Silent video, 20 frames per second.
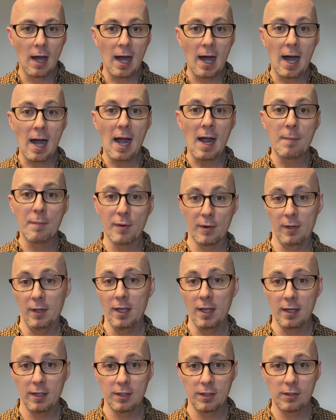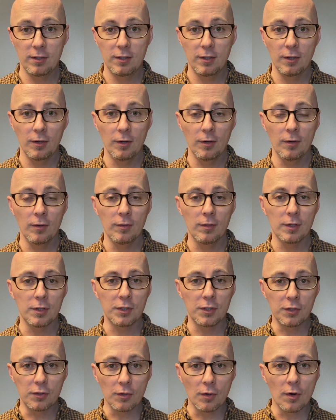hyperlinks to the
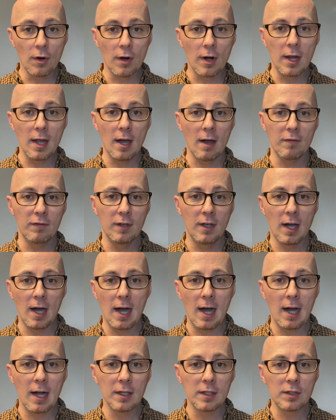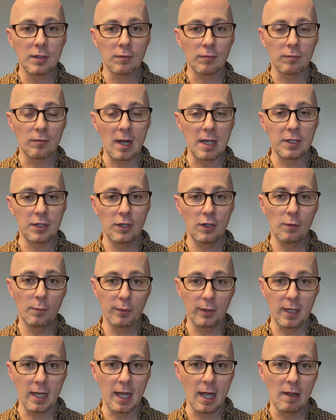story of God's rescue
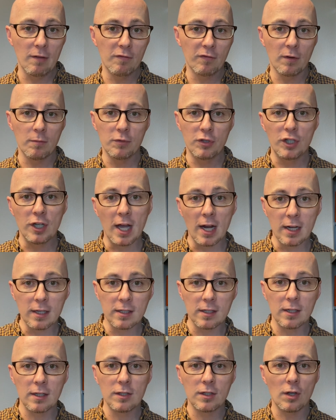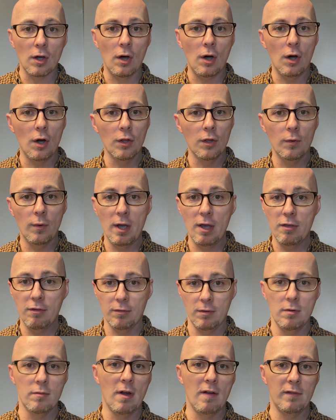plan from Genesis all the way
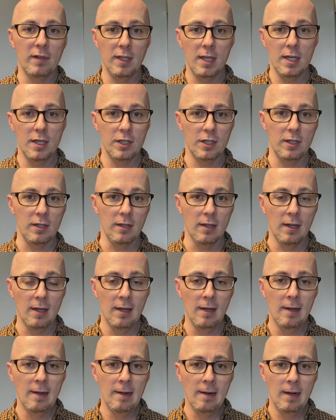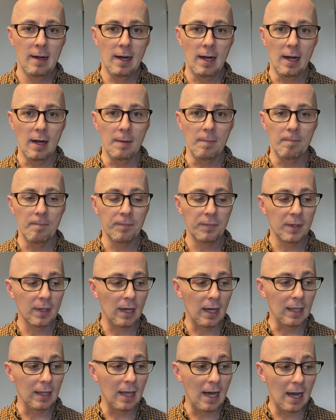through Revelation.
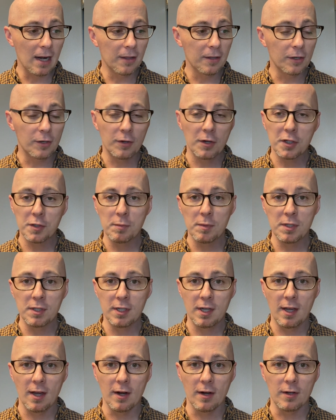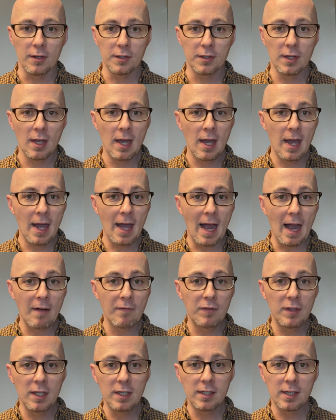A lot of the Christmas carols
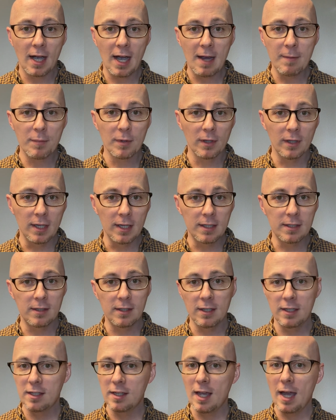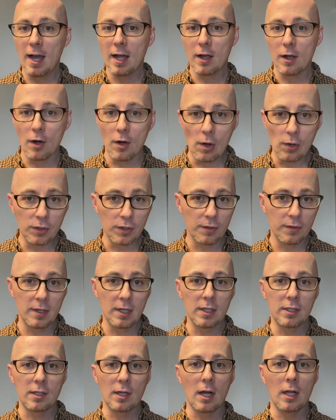have these hyperlinks, these echoes, or
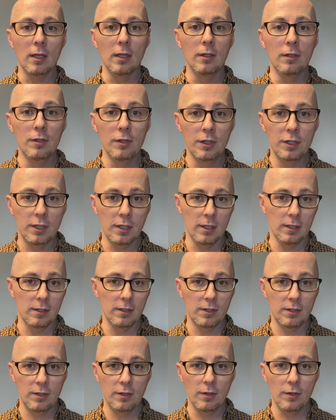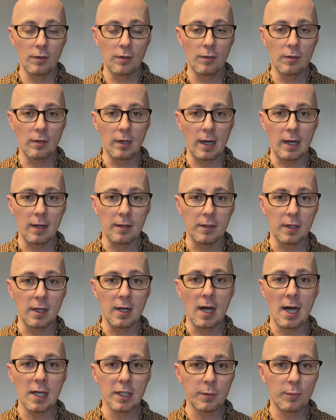these allusions to the
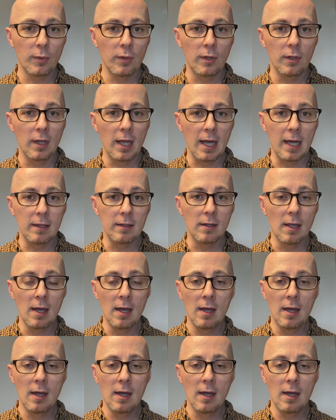gospel and